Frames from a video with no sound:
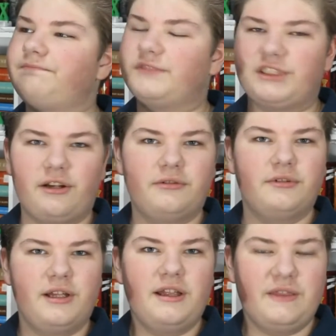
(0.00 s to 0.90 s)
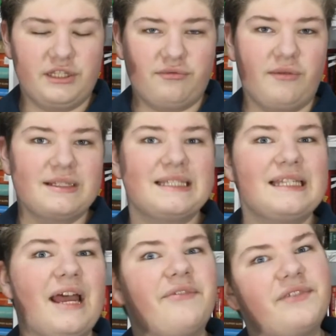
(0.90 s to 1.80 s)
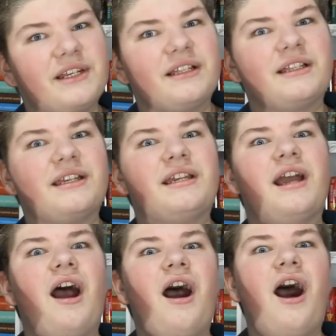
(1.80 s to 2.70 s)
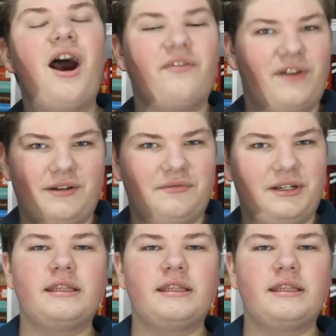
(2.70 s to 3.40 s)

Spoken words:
So this one was definitely a fun one.